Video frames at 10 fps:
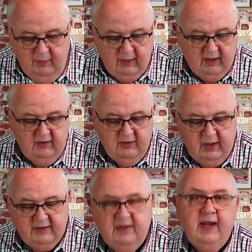I used
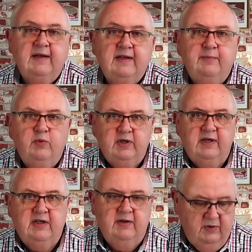my slightly smaller
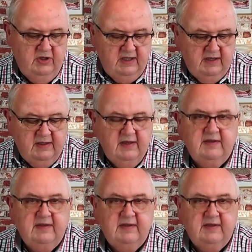kitchen machine